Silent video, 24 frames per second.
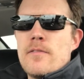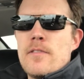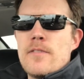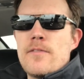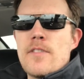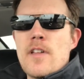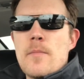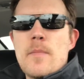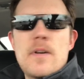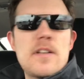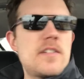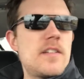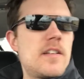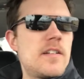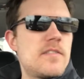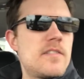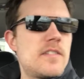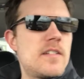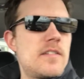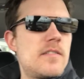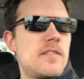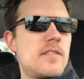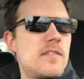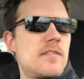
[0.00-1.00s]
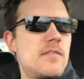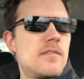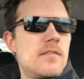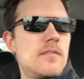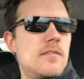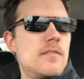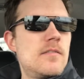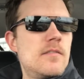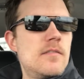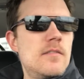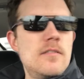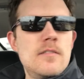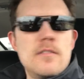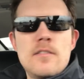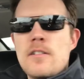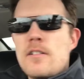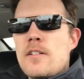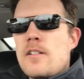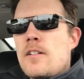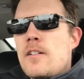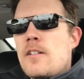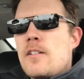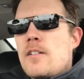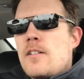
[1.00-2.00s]
if that makes any sense.
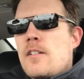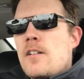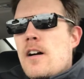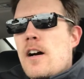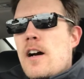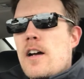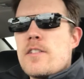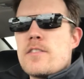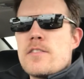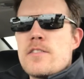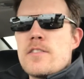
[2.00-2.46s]
I just